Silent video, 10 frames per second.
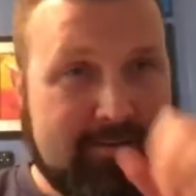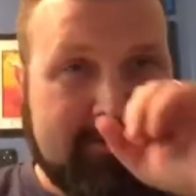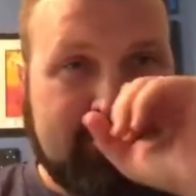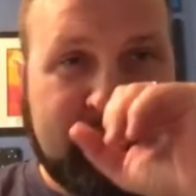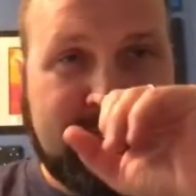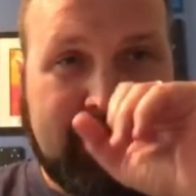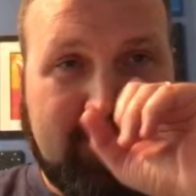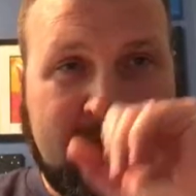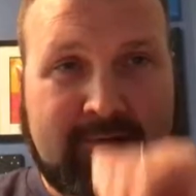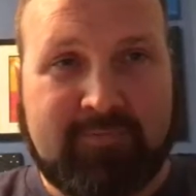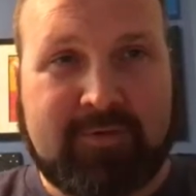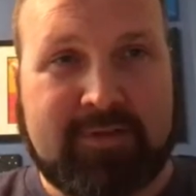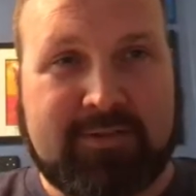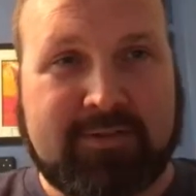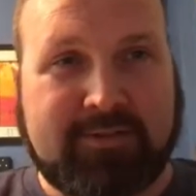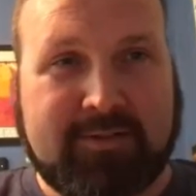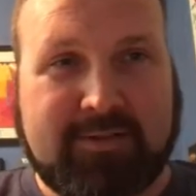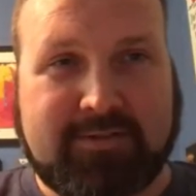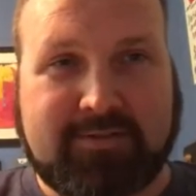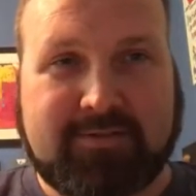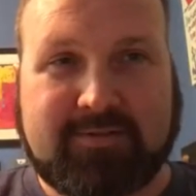we'll figure out if we need to do this or